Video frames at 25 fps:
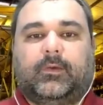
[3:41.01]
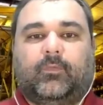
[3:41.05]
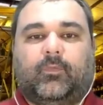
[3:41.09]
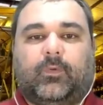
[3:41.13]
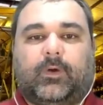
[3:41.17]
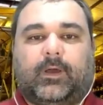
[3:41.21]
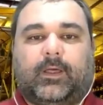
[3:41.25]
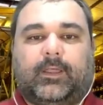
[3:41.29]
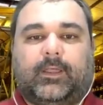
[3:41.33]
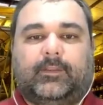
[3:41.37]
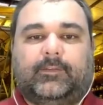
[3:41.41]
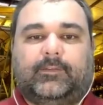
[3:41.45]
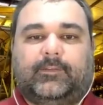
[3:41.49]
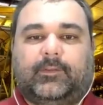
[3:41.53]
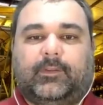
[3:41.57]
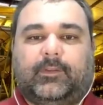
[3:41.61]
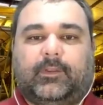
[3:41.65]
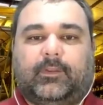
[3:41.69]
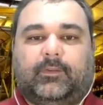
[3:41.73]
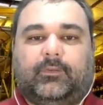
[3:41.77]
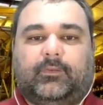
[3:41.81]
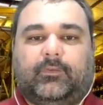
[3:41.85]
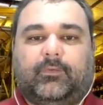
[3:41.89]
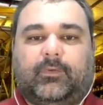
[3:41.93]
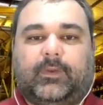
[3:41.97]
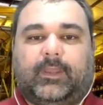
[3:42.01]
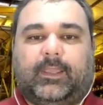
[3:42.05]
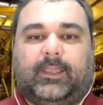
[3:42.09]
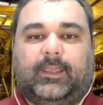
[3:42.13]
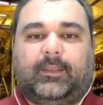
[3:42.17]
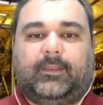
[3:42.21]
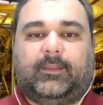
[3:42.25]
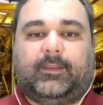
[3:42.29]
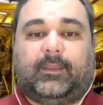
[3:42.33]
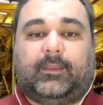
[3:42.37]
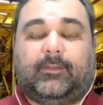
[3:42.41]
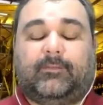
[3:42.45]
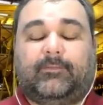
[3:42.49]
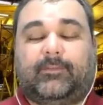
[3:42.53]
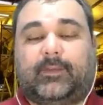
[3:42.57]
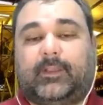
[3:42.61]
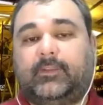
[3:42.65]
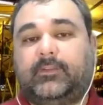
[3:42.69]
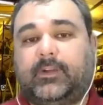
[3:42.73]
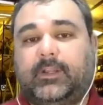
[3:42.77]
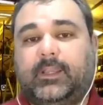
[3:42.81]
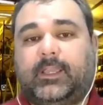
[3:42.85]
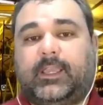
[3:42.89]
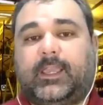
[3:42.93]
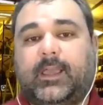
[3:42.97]
was during
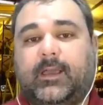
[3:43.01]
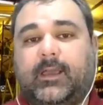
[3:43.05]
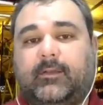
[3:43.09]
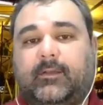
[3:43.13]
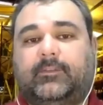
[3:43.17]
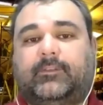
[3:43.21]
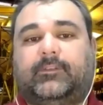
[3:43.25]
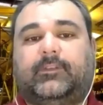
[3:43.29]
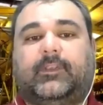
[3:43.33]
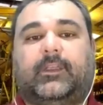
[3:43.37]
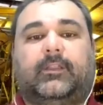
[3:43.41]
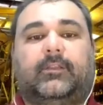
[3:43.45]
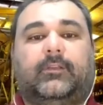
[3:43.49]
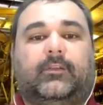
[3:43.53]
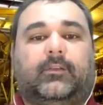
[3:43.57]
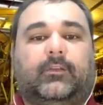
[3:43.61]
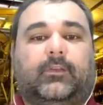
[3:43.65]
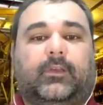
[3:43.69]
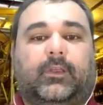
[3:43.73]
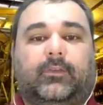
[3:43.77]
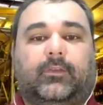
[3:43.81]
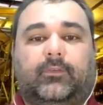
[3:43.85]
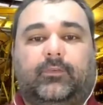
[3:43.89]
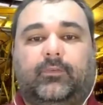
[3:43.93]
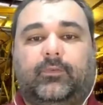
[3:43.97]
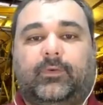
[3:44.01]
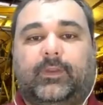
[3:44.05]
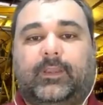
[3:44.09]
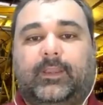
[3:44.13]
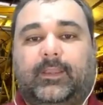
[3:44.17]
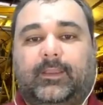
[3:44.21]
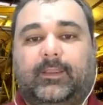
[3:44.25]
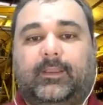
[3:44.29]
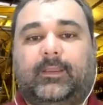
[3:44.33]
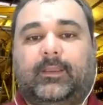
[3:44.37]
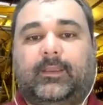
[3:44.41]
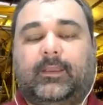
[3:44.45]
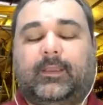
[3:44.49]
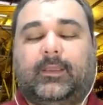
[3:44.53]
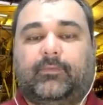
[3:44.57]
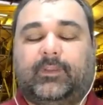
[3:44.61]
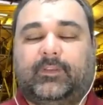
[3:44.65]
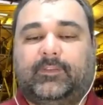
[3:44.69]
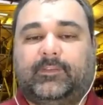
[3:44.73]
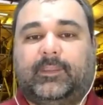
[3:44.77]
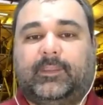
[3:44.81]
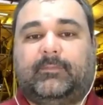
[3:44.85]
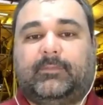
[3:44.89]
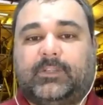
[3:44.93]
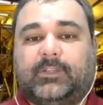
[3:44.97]
inventory counts and during
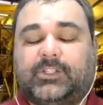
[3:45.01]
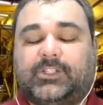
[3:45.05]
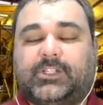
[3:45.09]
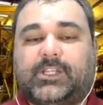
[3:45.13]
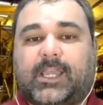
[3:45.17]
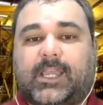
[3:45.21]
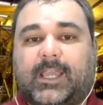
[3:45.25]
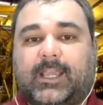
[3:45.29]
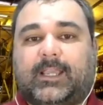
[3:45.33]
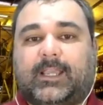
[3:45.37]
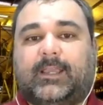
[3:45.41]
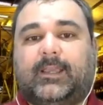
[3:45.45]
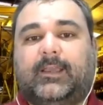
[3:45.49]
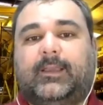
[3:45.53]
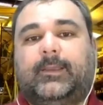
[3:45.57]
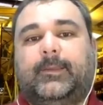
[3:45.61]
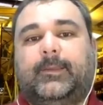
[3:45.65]
receipt check,